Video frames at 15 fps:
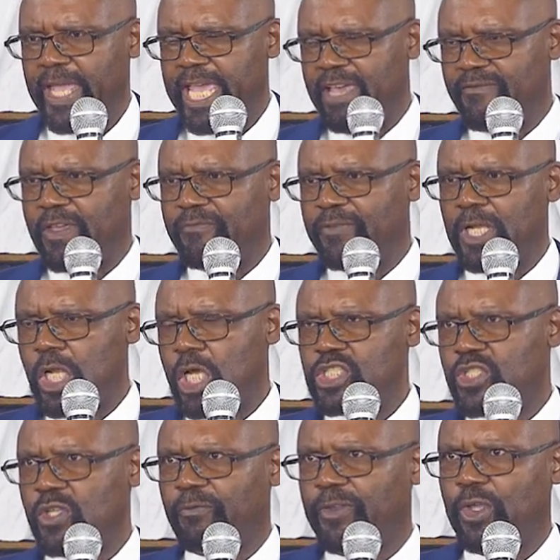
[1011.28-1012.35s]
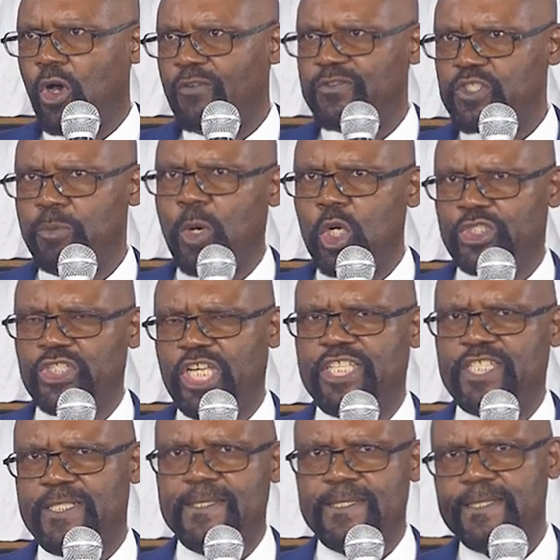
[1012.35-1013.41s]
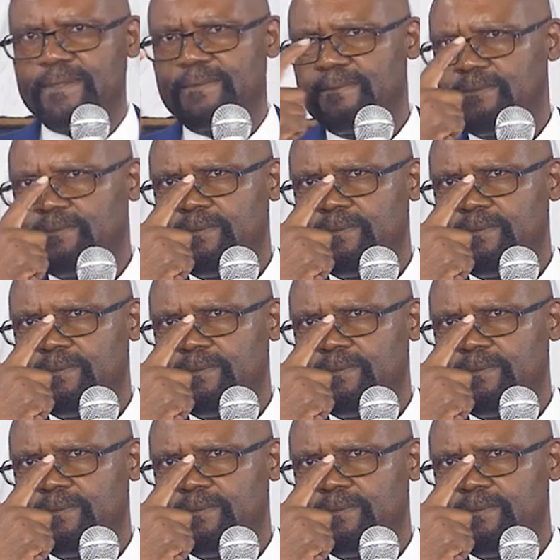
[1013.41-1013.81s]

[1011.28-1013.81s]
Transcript: they have a philosophy of small churches.